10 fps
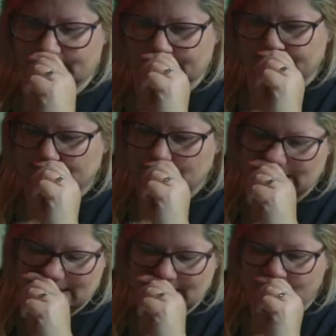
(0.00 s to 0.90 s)
Let's
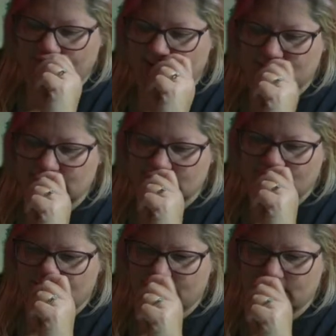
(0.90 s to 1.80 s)
see what else is going
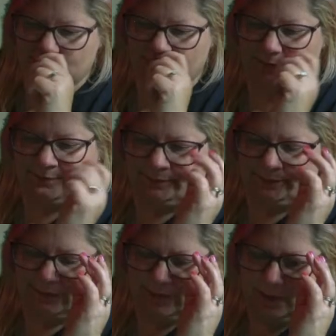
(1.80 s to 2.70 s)
on. So
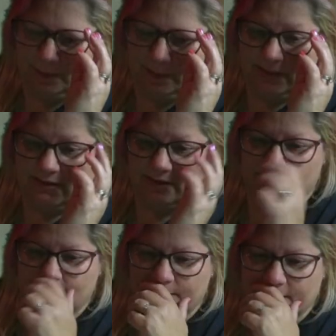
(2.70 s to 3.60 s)
I'm probably
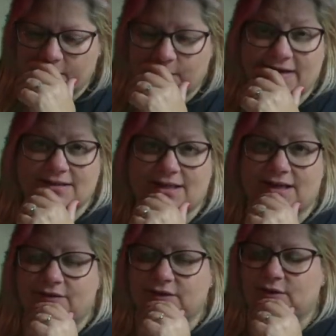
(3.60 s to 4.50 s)
gonna rate because I have
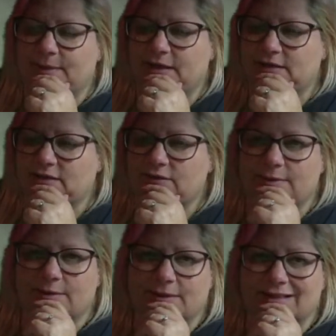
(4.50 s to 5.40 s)
to go to bed because I have to be up
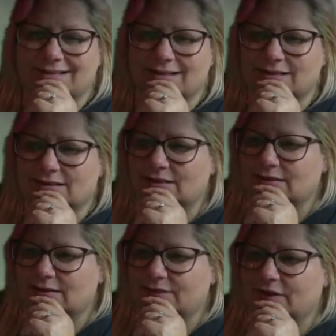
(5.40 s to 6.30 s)
at like 6 o'clock,
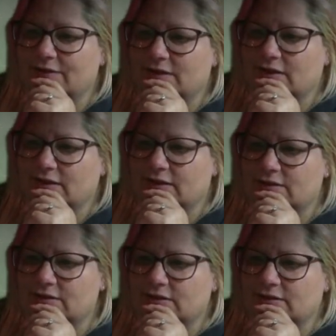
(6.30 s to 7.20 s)
5 o'clock
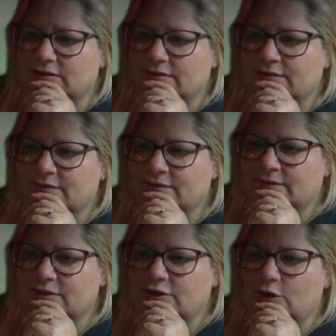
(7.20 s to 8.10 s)
actually.
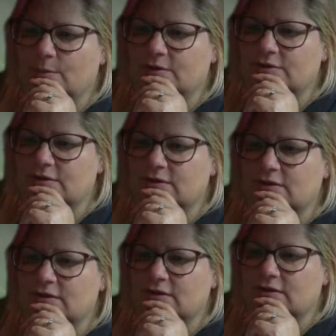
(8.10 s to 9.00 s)
You're almost.
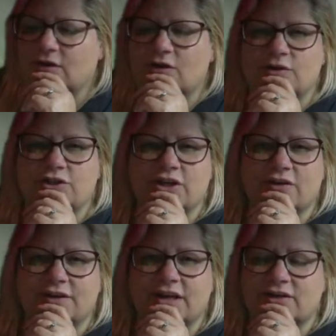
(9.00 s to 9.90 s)
Oh, is she on
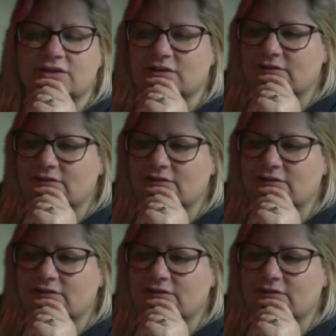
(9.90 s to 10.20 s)
vacation?